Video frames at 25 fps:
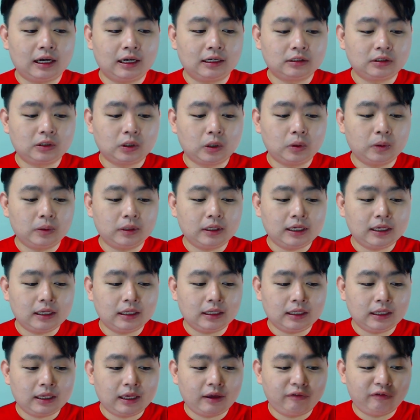So
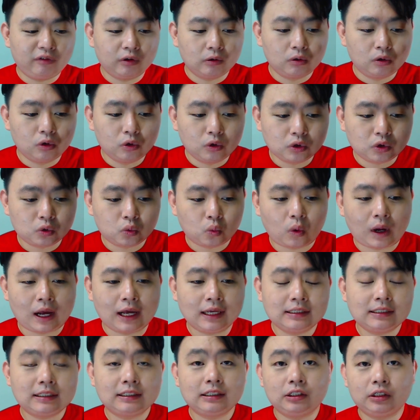if you lose
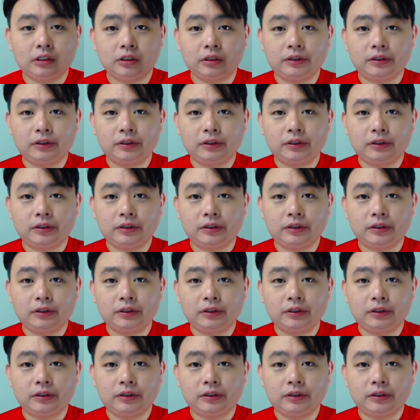once,